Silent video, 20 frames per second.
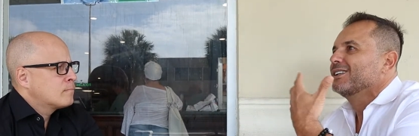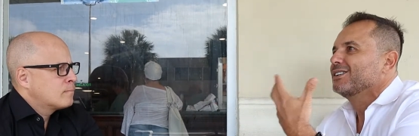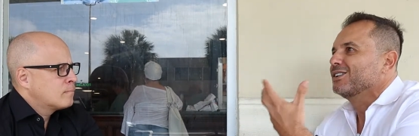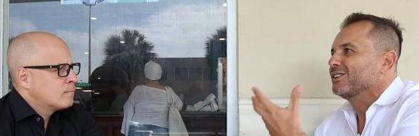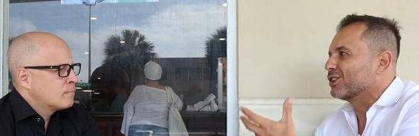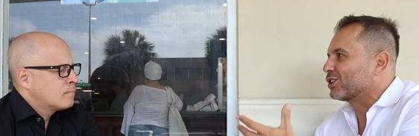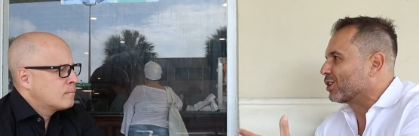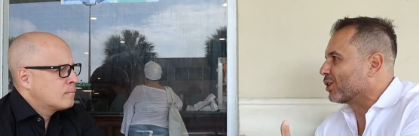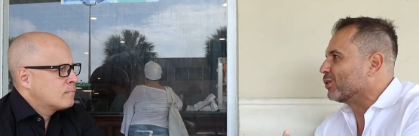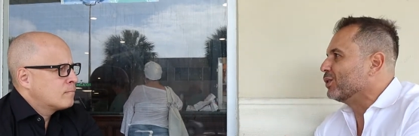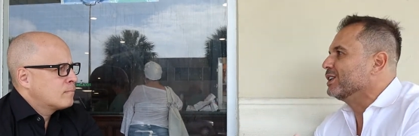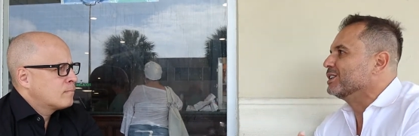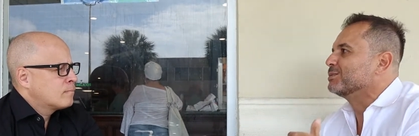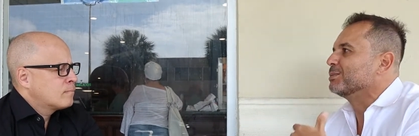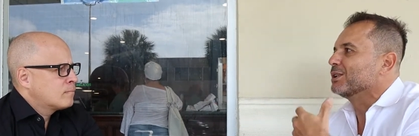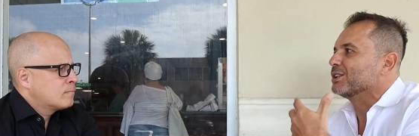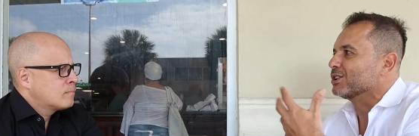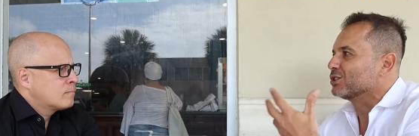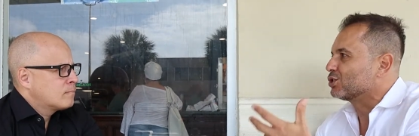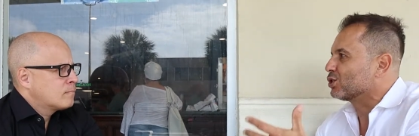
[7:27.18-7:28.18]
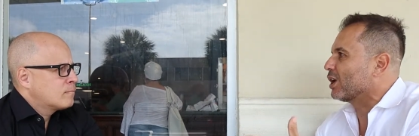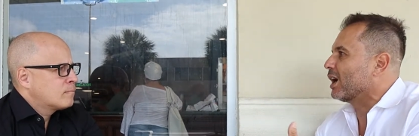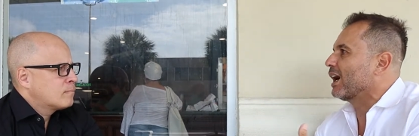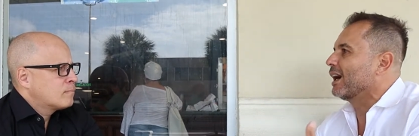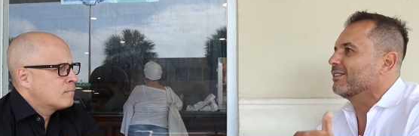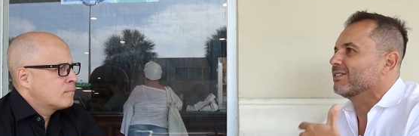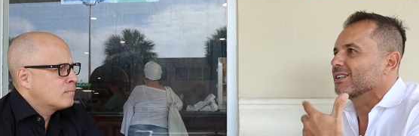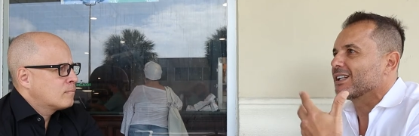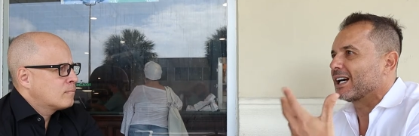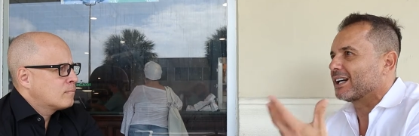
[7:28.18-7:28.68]
Speaker 1: you know charisma, the
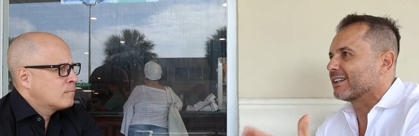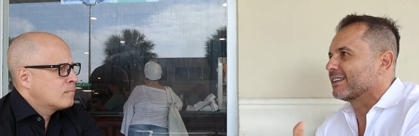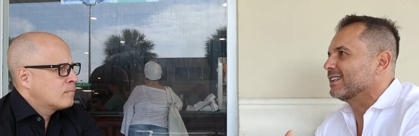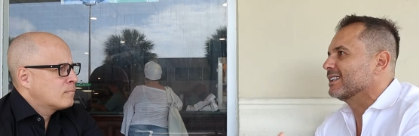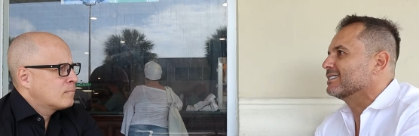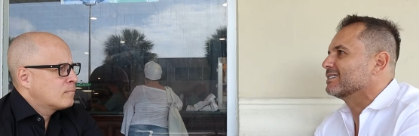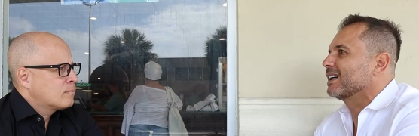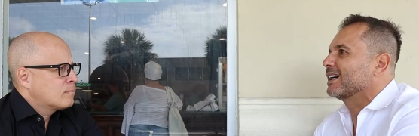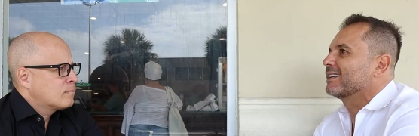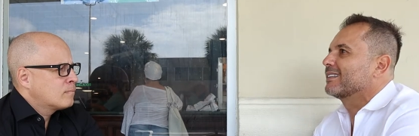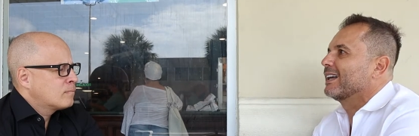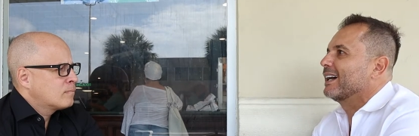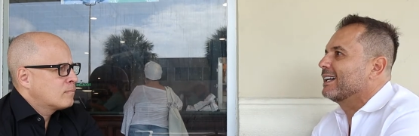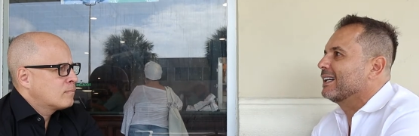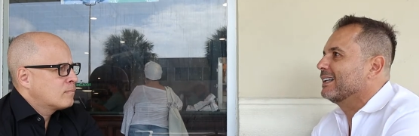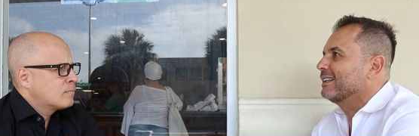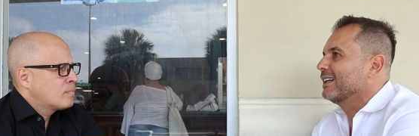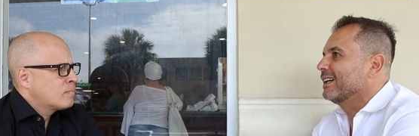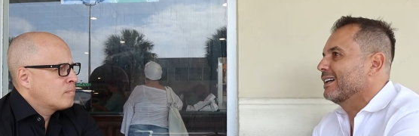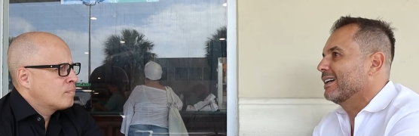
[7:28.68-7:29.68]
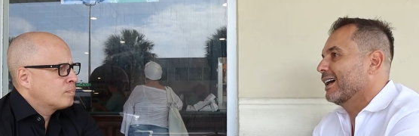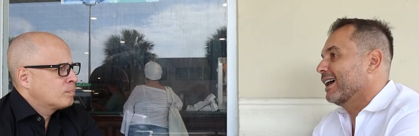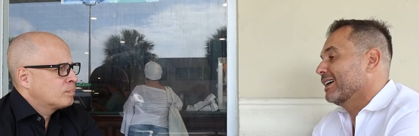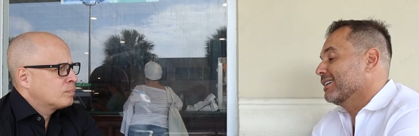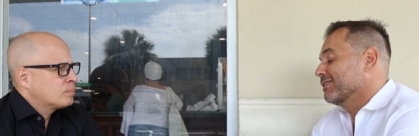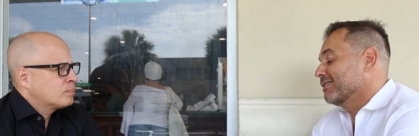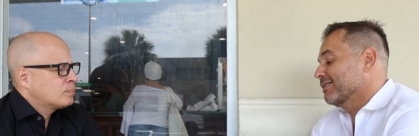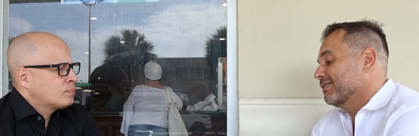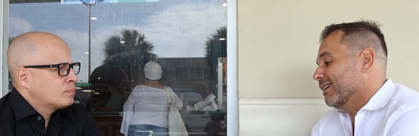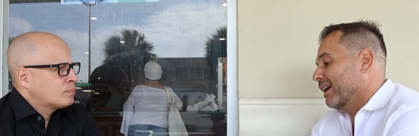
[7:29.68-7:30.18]
drive, a lot of things like that. And then
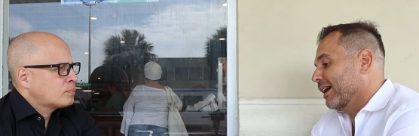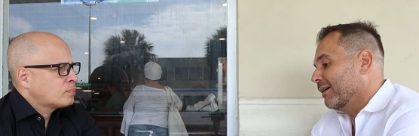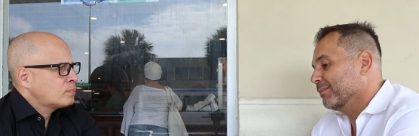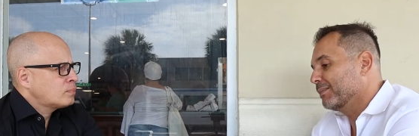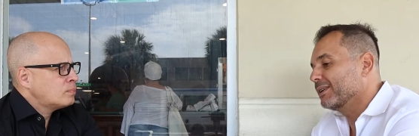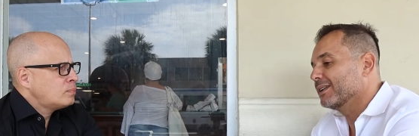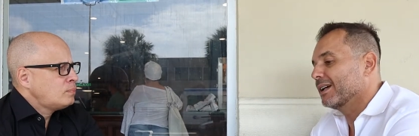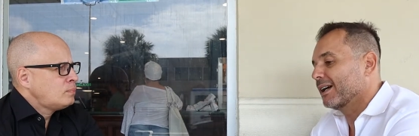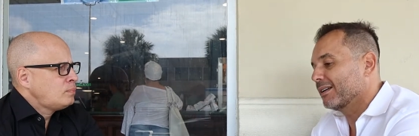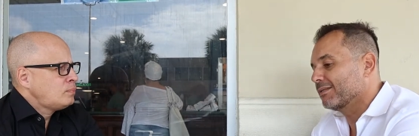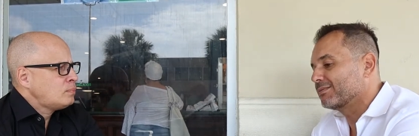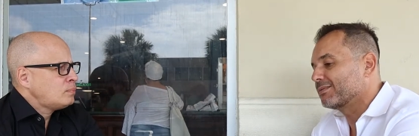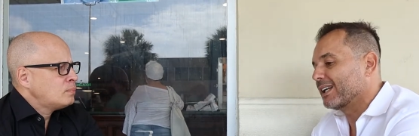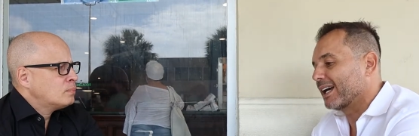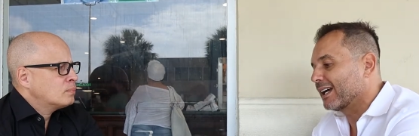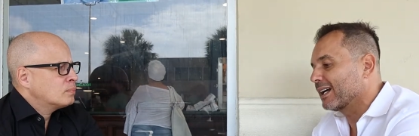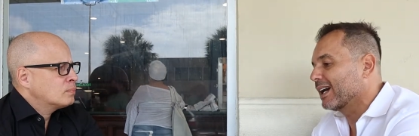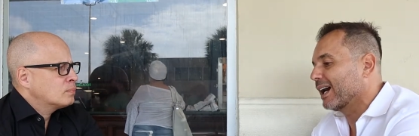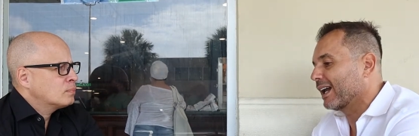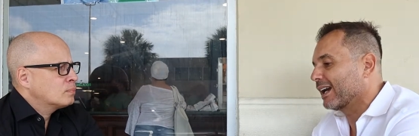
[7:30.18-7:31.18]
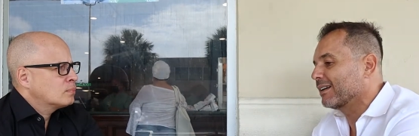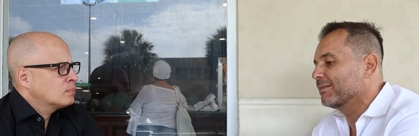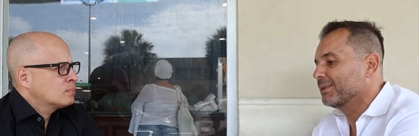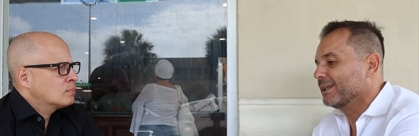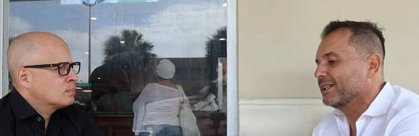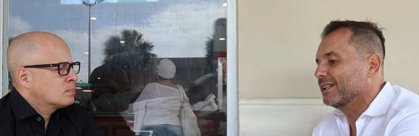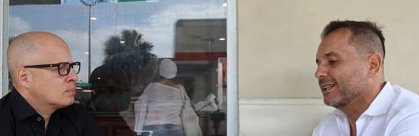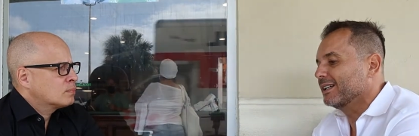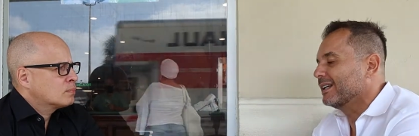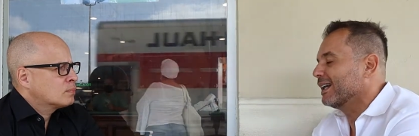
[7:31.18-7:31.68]
I I be I, thank God I've
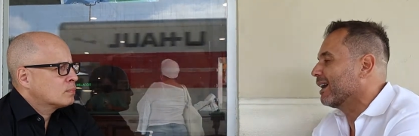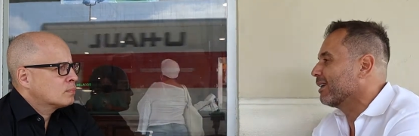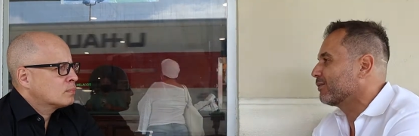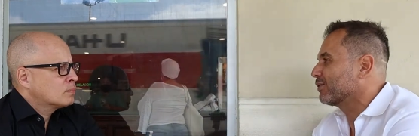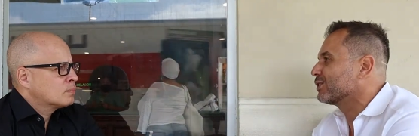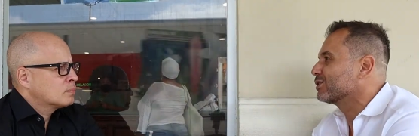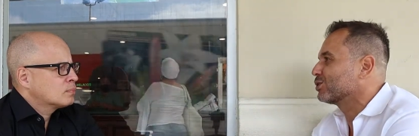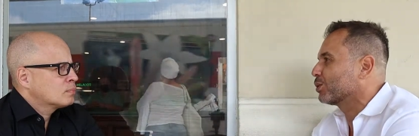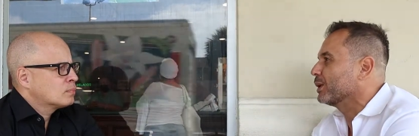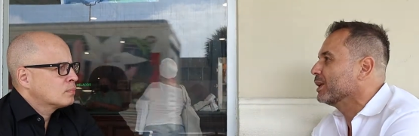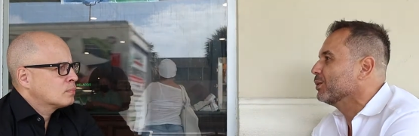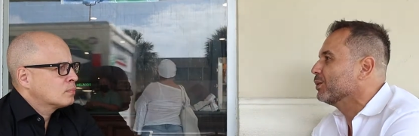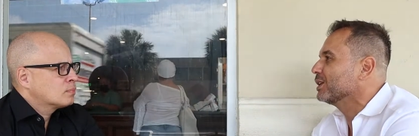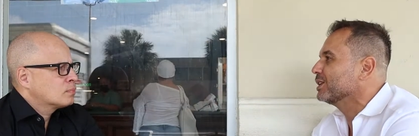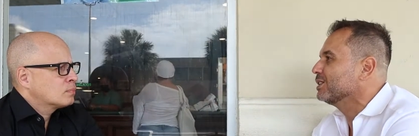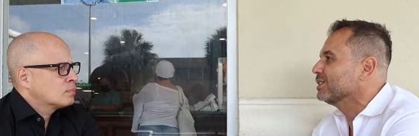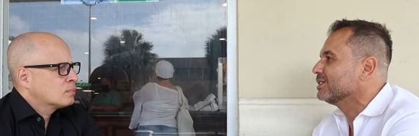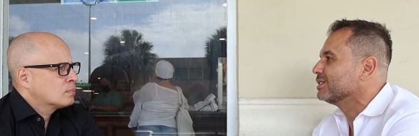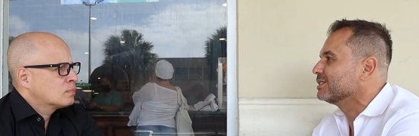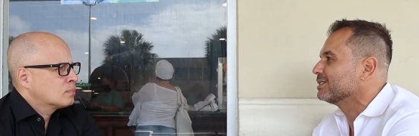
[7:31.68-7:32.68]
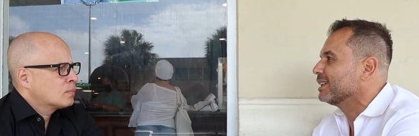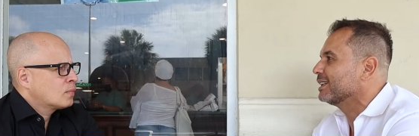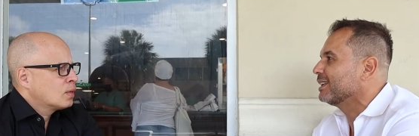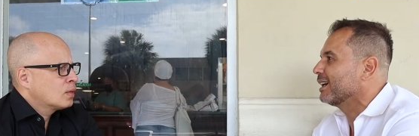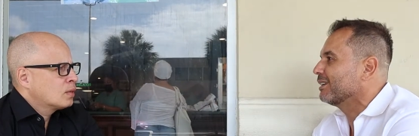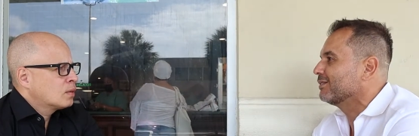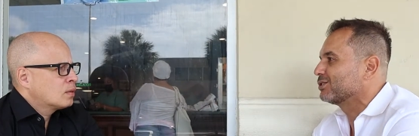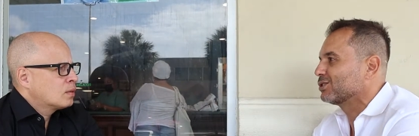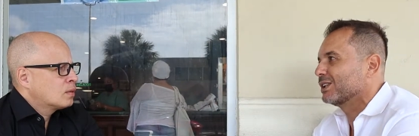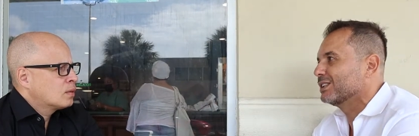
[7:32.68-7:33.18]
been in now for 21 years, and
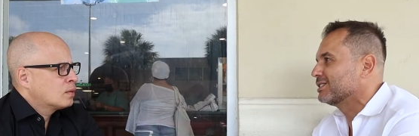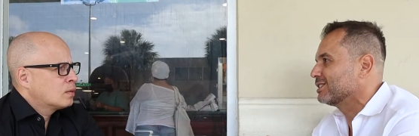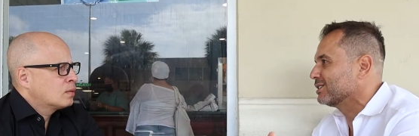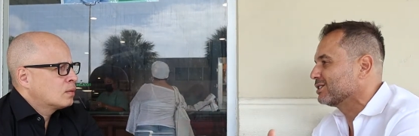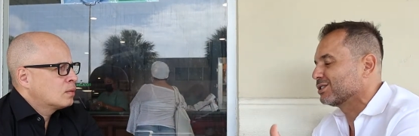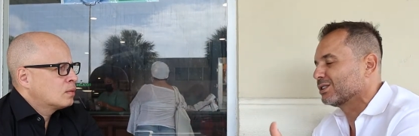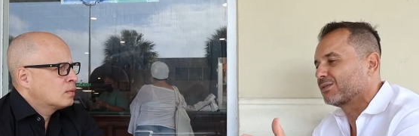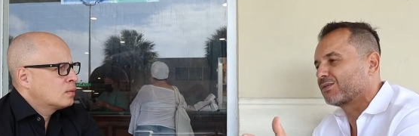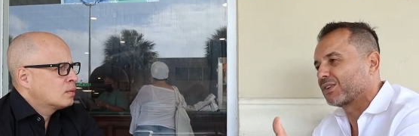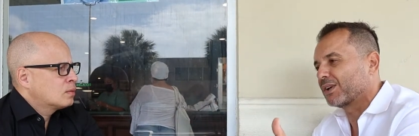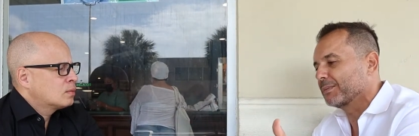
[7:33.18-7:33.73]
I've transitioned